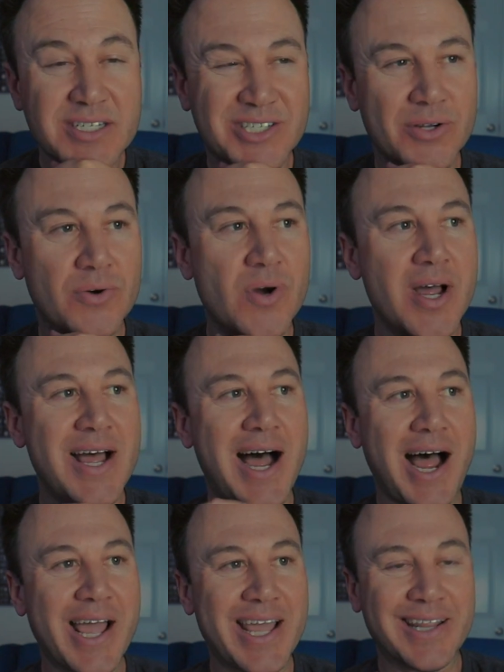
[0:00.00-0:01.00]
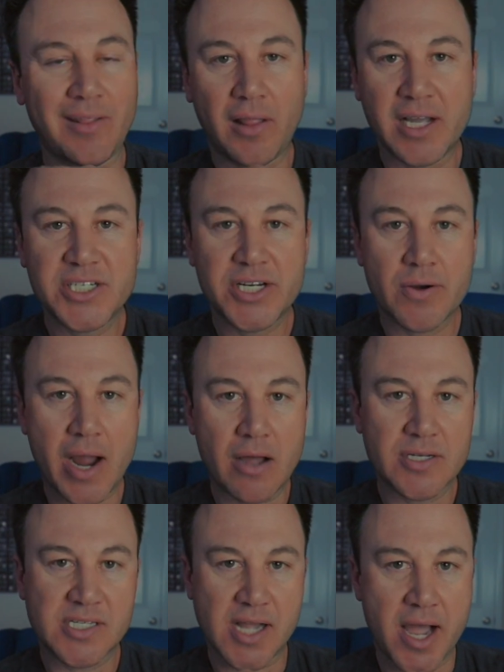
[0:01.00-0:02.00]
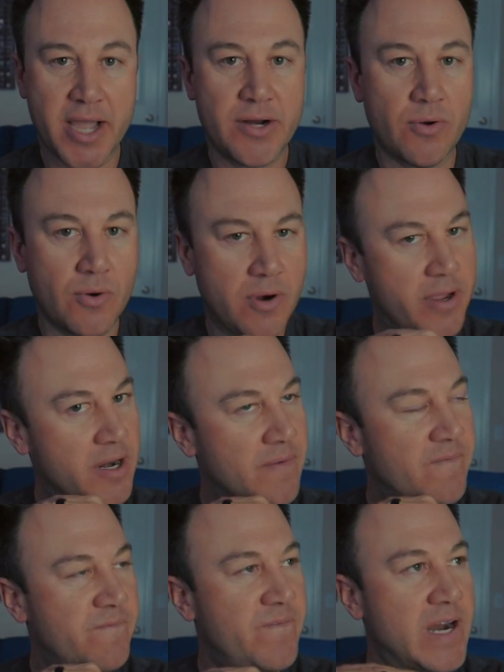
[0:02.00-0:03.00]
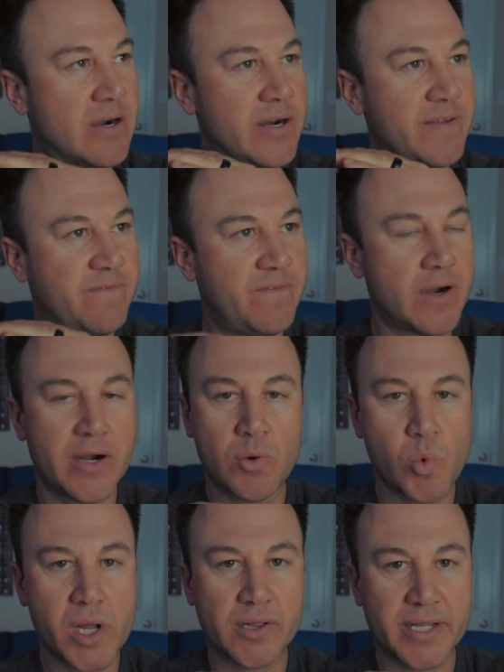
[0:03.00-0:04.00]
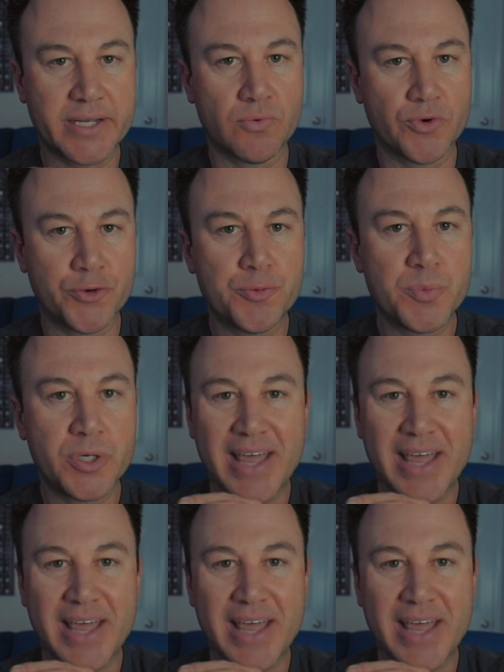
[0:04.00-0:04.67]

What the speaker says: So unless you're outside or in a very, very well lit room,